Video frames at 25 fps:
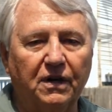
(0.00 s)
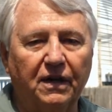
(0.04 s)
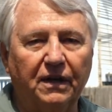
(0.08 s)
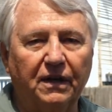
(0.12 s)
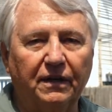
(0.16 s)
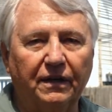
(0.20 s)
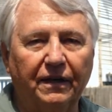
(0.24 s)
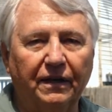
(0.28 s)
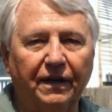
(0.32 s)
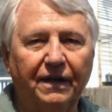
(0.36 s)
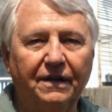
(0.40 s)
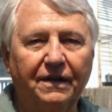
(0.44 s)

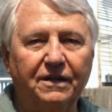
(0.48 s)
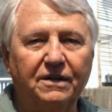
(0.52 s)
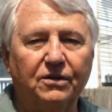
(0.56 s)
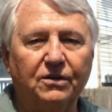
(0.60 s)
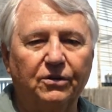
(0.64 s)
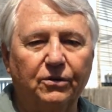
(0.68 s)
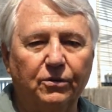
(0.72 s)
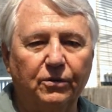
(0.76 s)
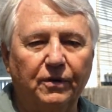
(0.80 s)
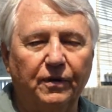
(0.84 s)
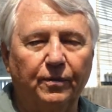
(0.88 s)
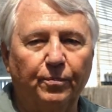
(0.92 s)
and lead
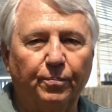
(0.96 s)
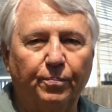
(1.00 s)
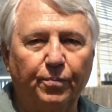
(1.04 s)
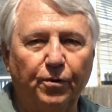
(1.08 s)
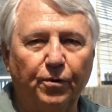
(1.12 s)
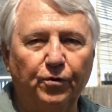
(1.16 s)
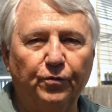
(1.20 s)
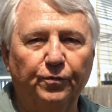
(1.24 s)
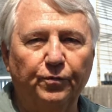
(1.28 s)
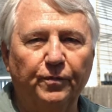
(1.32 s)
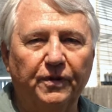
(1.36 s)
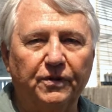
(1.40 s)
to
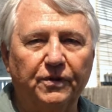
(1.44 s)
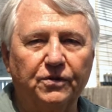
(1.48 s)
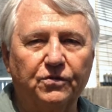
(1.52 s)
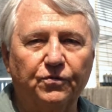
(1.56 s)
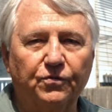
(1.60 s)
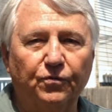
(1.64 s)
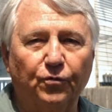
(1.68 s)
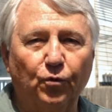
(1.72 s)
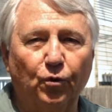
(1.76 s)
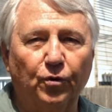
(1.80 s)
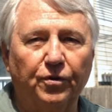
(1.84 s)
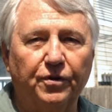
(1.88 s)
improvements
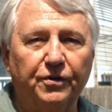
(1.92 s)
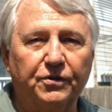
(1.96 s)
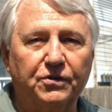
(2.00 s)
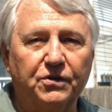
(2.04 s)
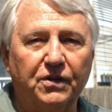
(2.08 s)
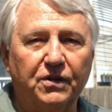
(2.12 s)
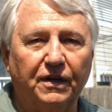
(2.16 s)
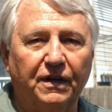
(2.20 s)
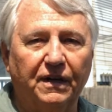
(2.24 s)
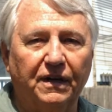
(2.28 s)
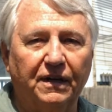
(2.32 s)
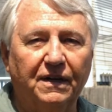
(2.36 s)
for the
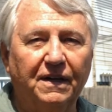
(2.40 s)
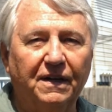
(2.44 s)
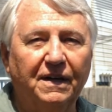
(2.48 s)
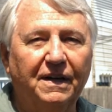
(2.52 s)
city.